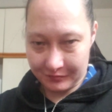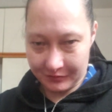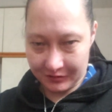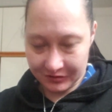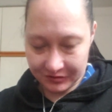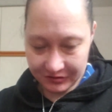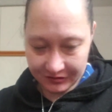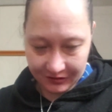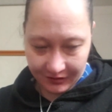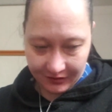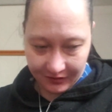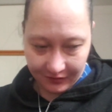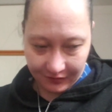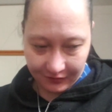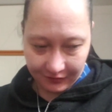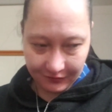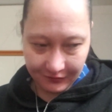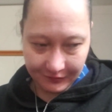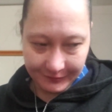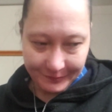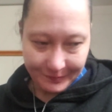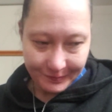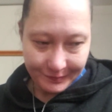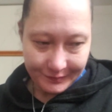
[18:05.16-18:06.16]
to my channel
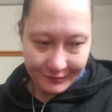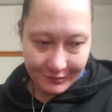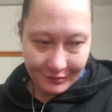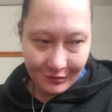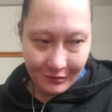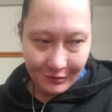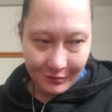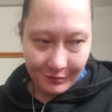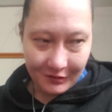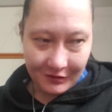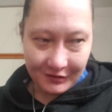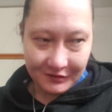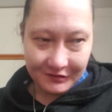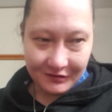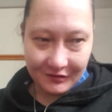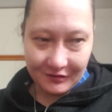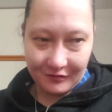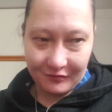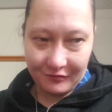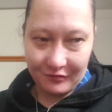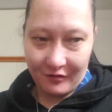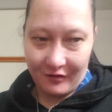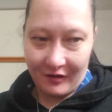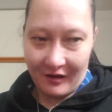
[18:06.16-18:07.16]
because they
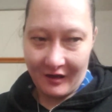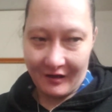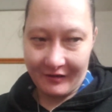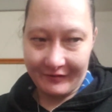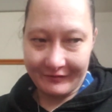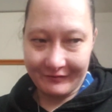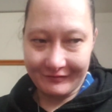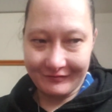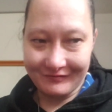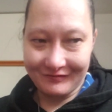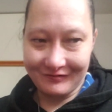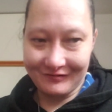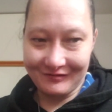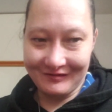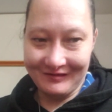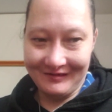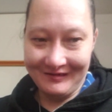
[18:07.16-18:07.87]
don't know how to.